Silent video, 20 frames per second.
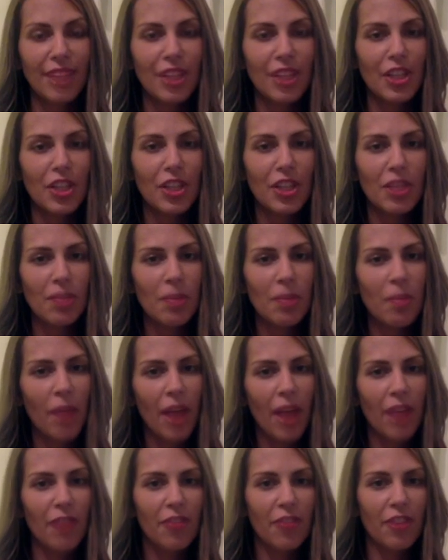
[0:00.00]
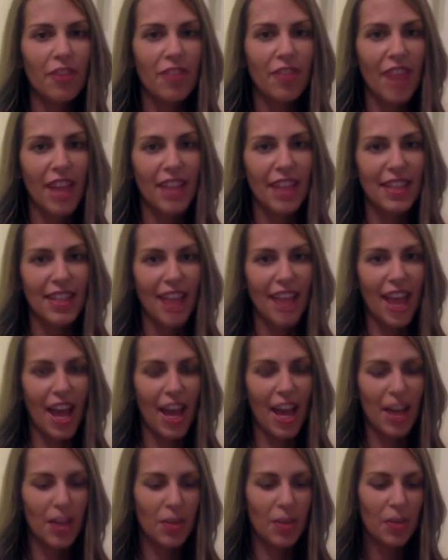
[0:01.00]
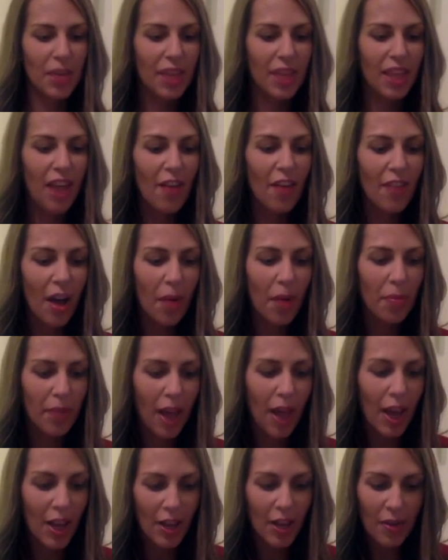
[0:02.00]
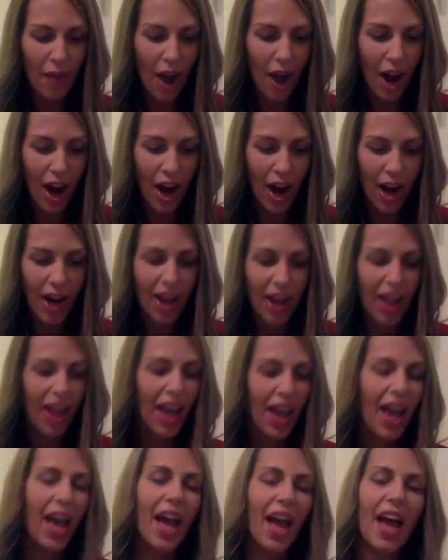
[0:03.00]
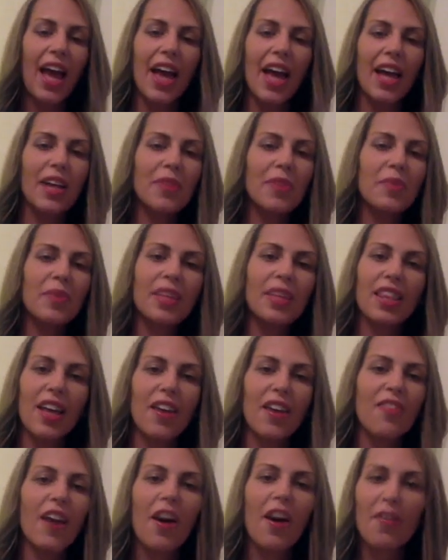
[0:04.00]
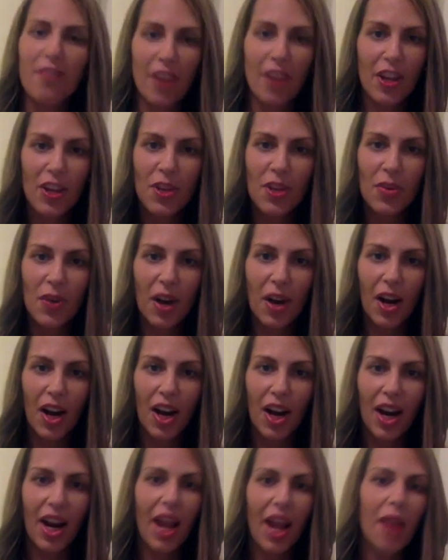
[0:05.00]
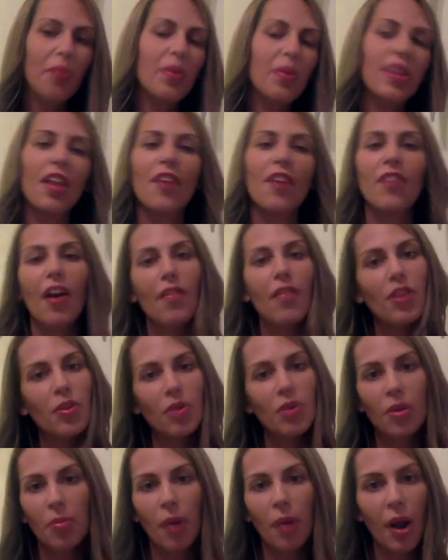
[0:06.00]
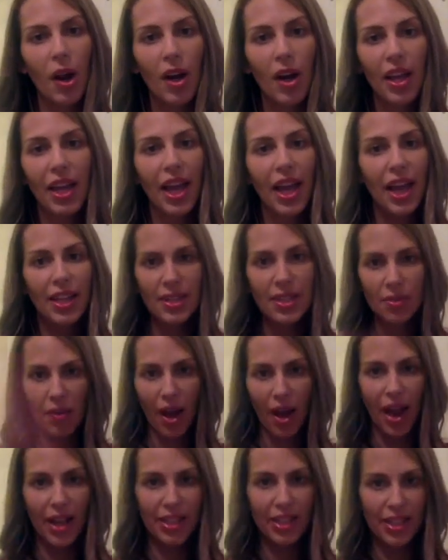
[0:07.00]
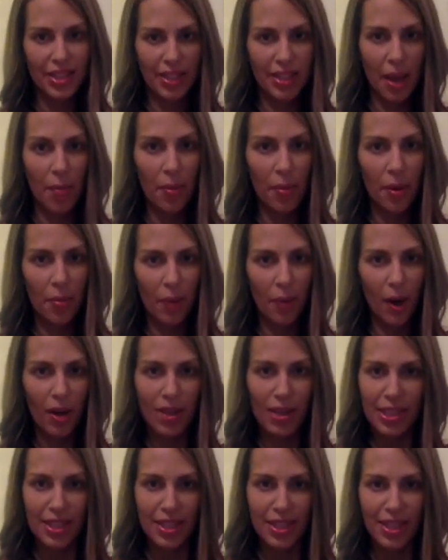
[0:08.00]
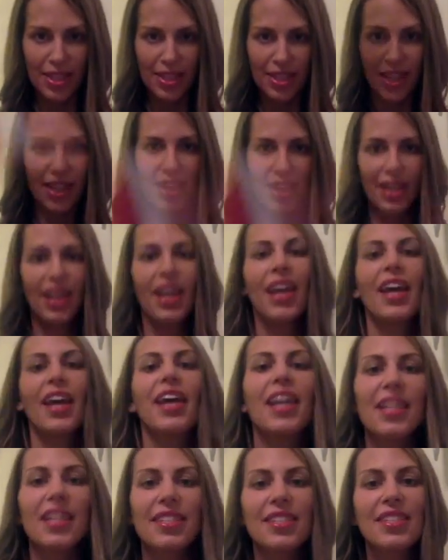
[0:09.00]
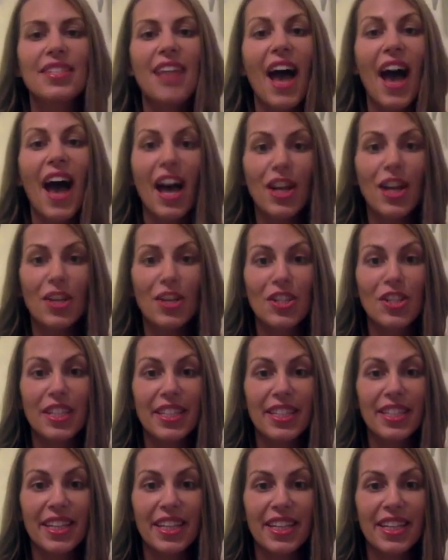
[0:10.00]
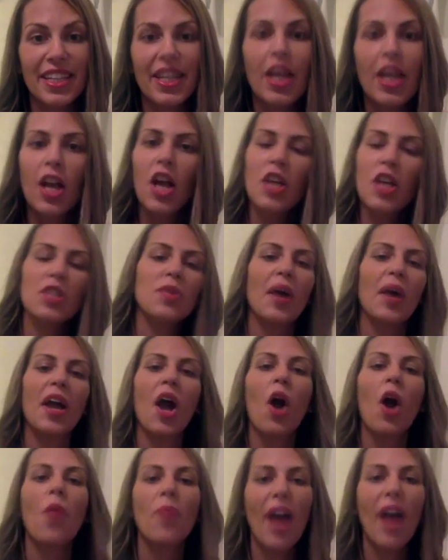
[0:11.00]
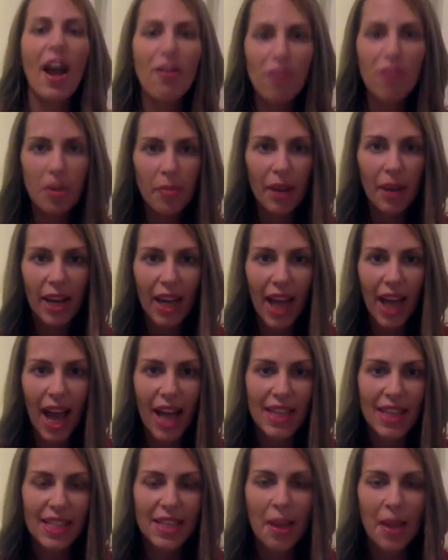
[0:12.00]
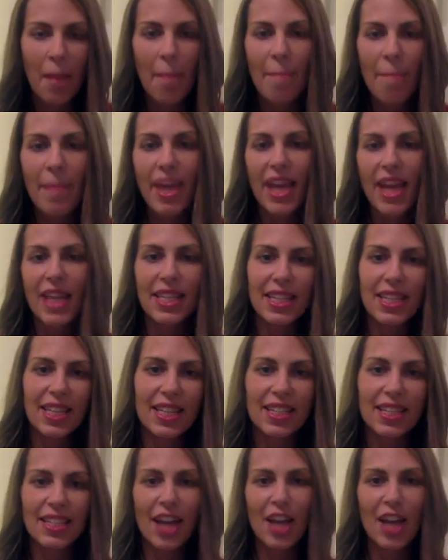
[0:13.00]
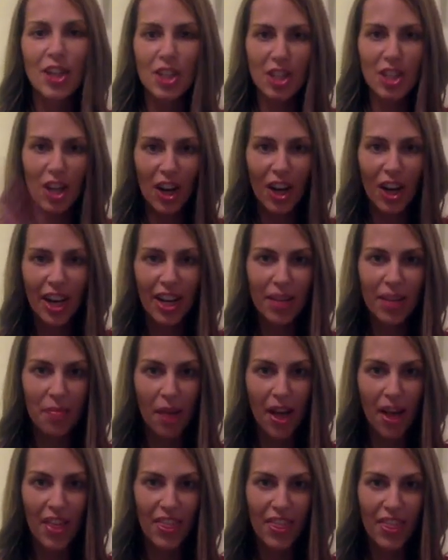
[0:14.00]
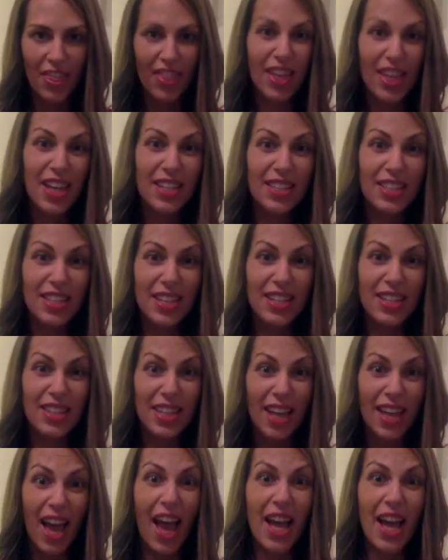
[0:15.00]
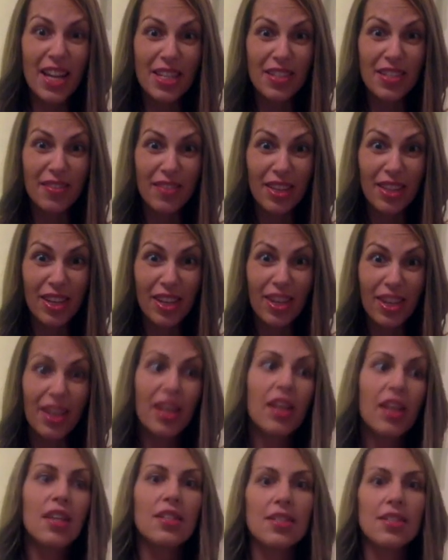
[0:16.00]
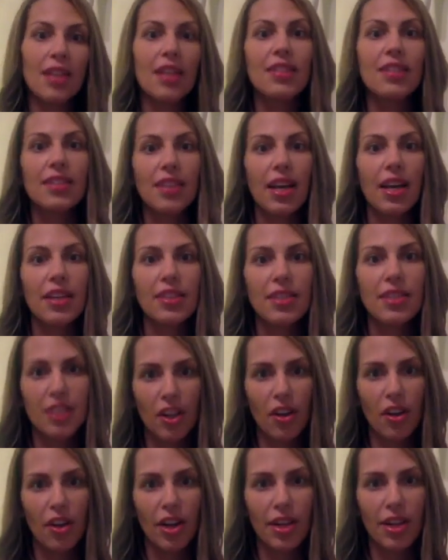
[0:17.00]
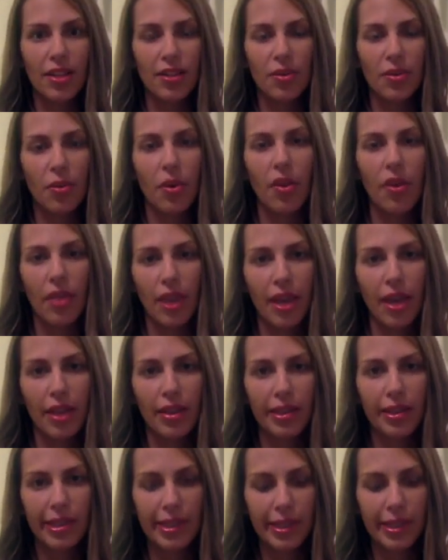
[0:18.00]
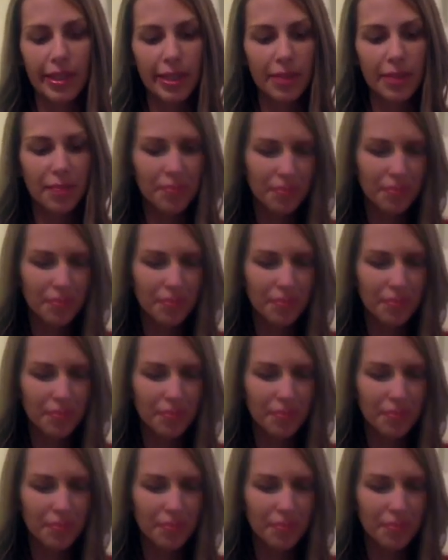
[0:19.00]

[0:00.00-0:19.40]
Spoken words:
just be mindful of that, Sag. We love how blunt you are, and we love how fun you are, and we love having you at a party, hence why December party season is Sag season. So I hope everybody has an amazing Sagittarian month. This is the end of the sun sign series, or the, I